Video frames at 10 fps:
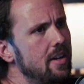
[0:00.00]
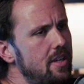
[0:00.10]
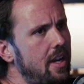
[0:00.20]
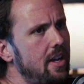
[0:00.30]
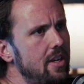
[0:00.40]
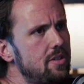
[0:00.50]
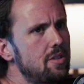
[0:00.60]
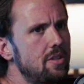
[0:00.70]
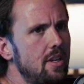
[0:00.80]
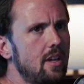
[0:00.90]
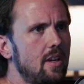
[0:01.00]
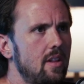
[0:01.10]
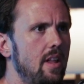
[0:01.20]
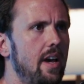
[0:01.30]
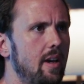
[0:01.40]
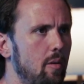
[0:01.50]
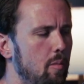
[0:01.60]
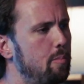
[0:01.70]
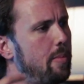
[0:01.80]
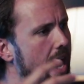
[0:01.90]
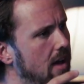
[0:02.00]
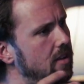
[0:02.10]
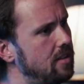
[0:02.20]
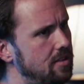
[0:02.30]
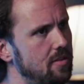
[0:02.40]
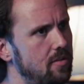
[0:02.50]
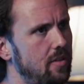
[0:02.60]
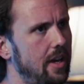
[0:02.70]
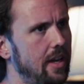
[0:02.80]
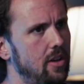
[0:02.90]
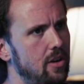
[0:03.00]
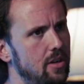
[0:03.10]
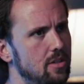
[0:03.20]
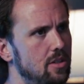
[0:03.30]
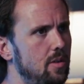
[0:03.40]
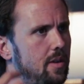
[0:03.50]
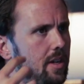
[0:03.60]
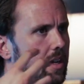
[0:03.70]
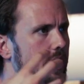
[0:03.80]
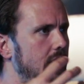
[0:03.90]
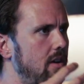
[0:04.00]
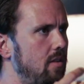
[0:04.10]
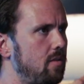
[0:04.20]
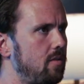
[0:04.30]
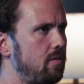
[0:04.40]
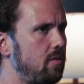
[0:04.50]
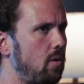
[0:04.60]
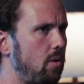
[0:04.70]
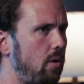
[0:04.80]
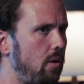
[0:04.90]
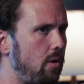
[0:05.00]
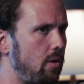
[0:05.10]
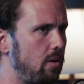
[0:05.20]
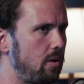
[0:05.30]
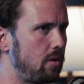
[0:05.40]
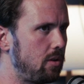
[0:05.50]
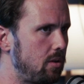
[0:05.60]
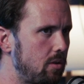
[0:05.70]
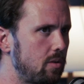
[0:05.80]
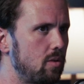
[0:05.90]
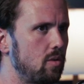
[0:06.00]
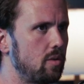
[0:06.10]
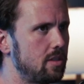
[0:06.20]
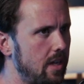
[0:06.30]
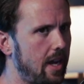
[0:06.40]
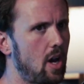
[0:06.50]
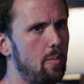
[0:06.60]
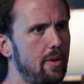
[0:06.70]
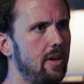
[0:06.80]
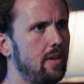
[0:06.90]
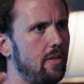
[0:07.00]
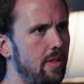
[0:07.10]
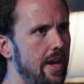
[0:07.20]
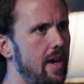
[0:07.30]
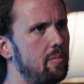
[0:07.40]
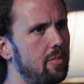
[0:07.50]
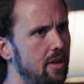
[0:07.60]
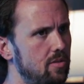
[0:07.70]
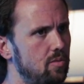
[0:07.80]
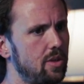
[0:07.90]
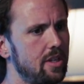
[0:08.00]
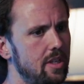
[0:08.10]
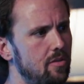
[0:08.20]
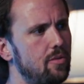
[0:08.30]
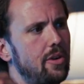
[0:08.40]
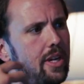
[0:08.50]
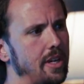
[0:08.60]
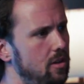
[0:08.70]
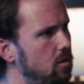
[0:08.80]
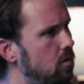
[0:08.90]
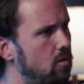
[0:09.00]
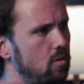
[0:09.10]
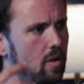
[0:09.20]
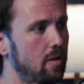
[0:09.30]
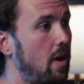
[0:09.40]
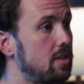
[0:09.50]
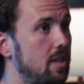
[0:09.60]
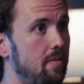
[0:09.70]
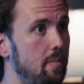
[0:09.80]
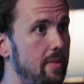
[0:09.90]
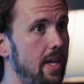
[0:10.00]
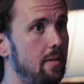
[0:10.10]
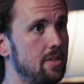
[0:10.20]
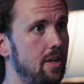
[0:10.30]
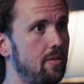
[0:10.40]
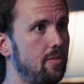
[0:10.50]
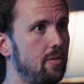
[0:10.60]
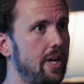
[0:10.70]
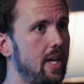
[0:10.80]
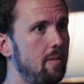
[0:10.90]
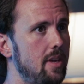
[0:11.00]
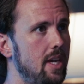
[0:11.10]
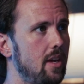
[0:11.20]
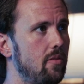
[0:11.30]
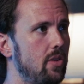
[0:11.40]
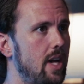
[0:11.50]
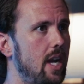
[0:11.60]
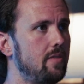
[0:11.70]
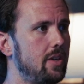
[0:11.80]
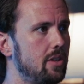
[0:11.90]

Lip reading: it's like an interesting like balance of like you're doing it for you. It's like helping them, but it's really freeing you. Or I'd say for me, it was like freeing me of a lot of